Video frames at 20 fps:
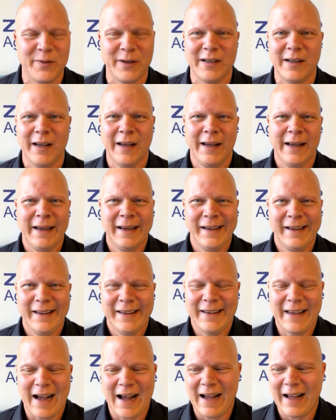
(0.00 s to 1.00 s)
But
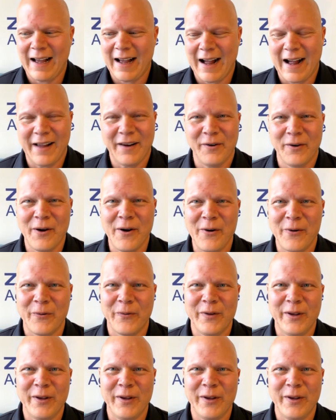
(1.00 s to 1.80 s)
I don't know,